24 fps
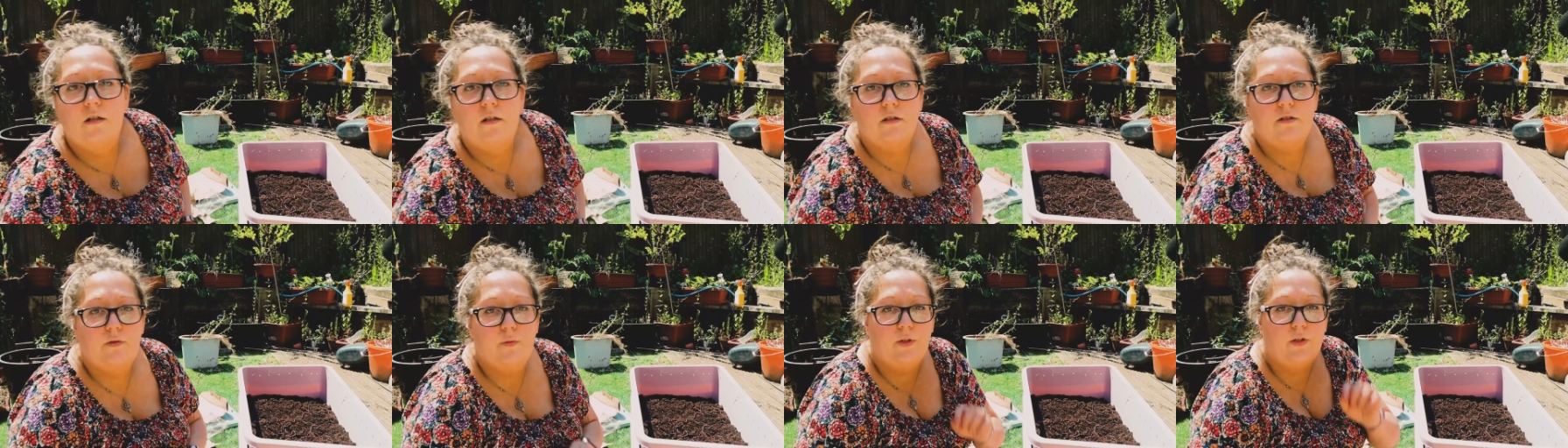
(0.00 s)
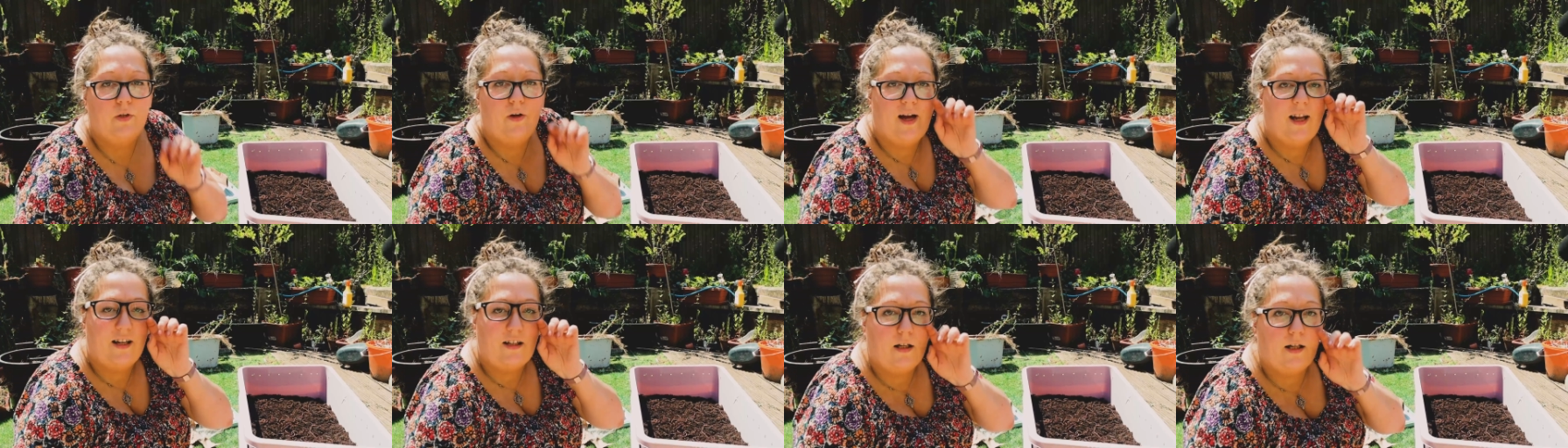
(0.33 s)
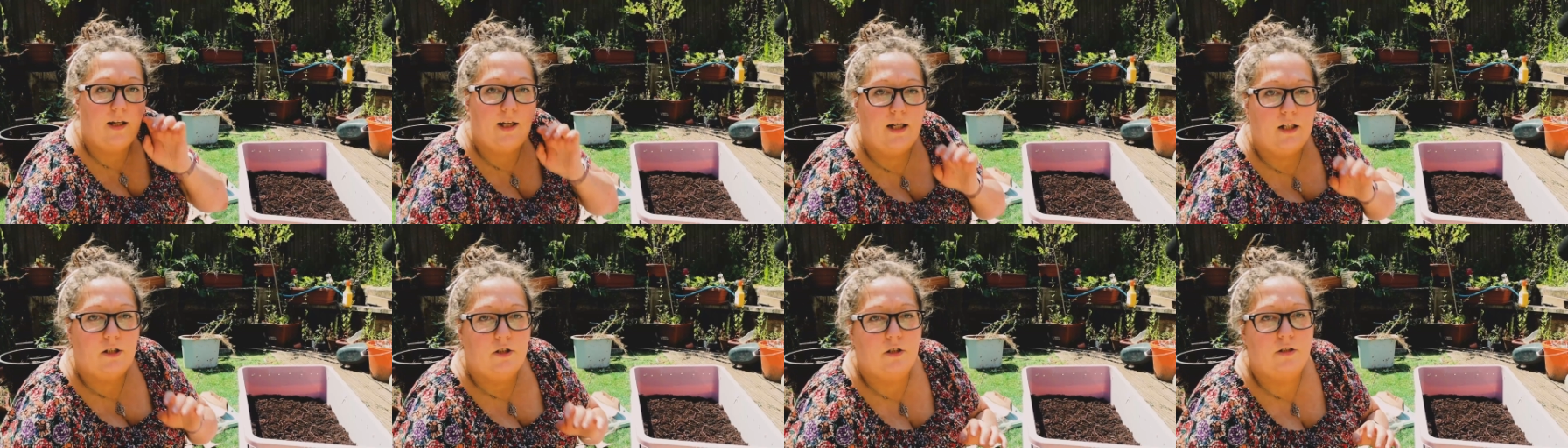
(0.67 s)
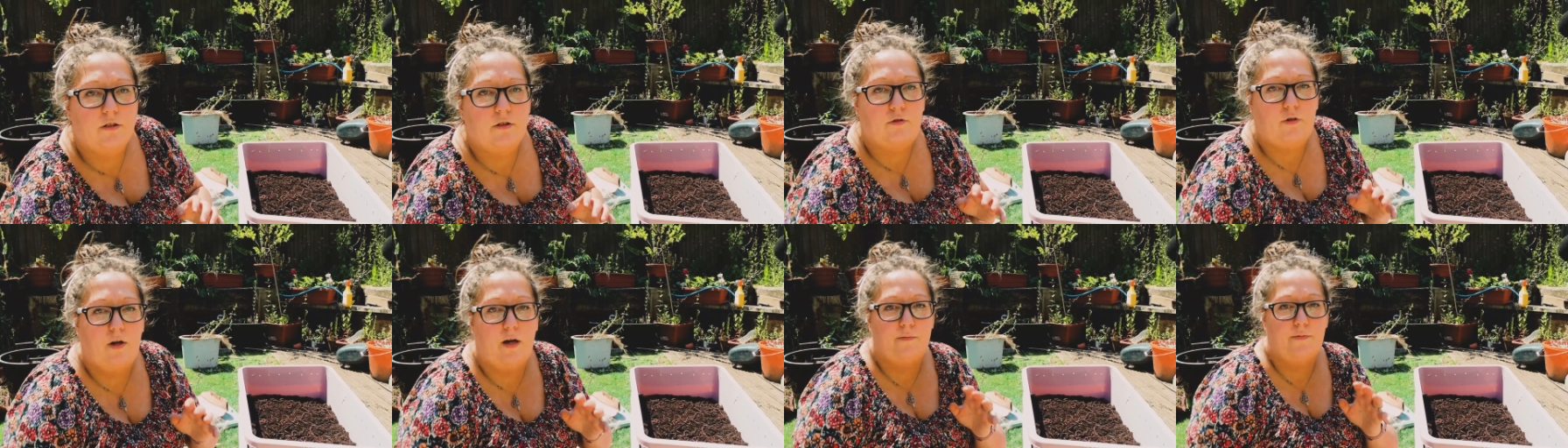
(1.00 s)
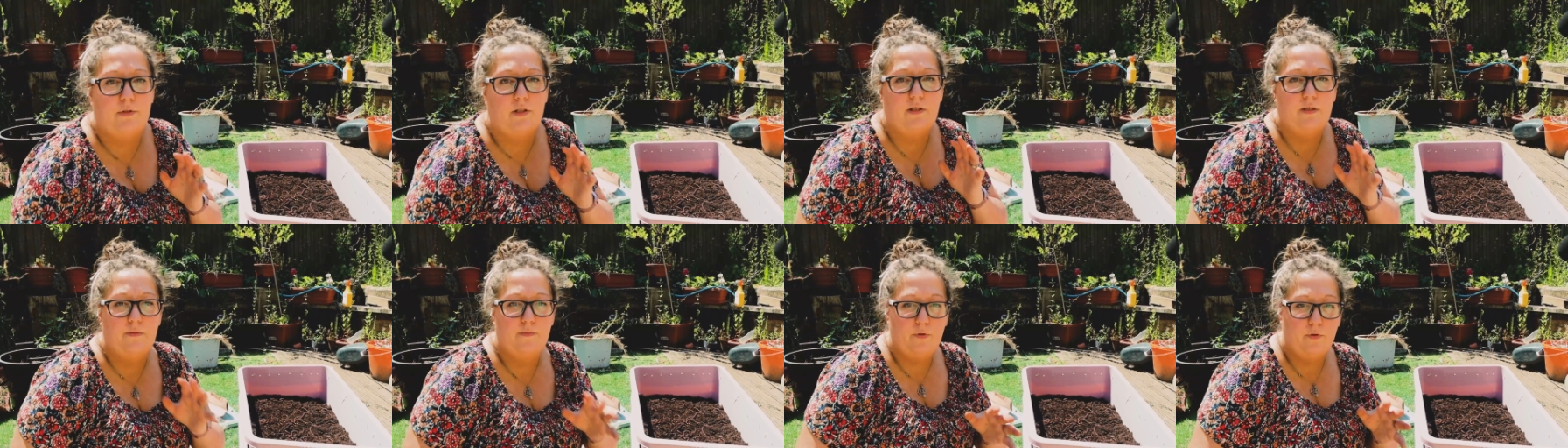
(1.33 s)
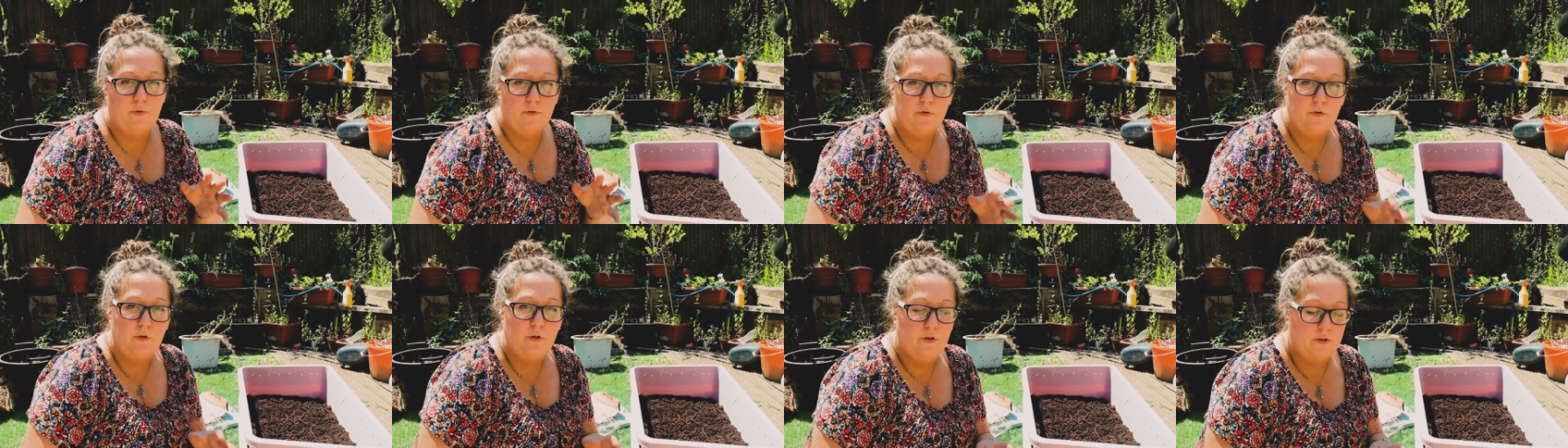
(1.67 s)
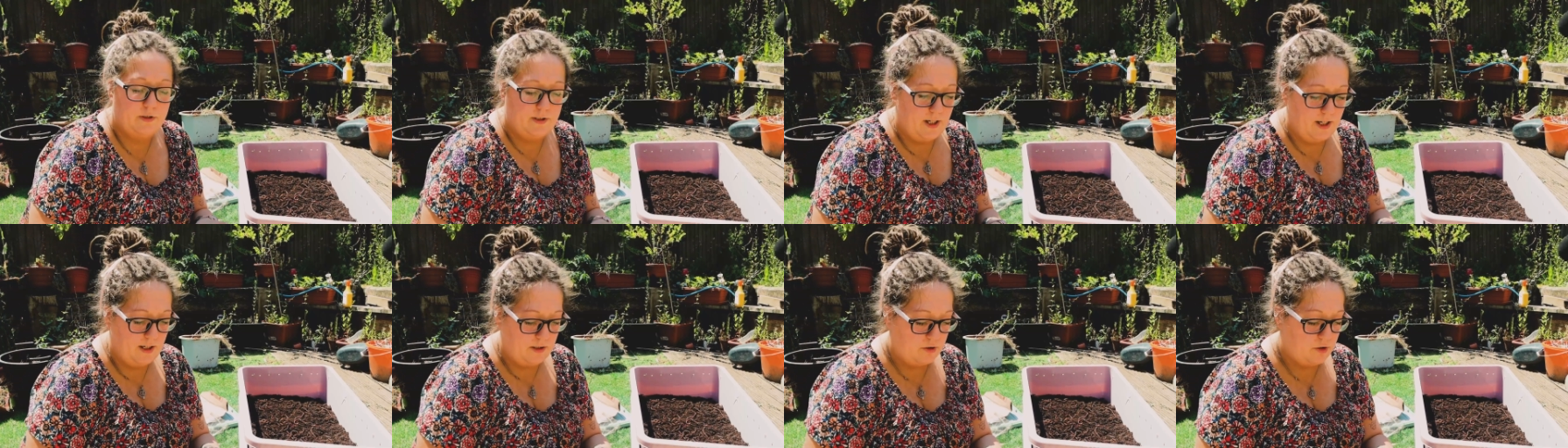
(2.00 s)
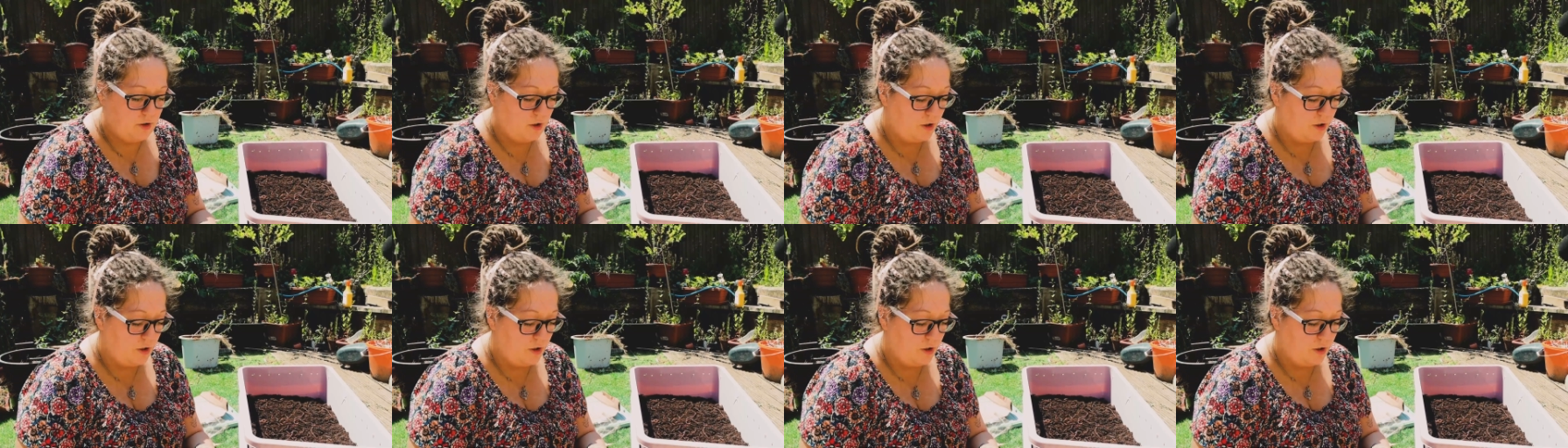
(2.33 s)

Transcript: So when you're adding kitchen scraps it's important not to add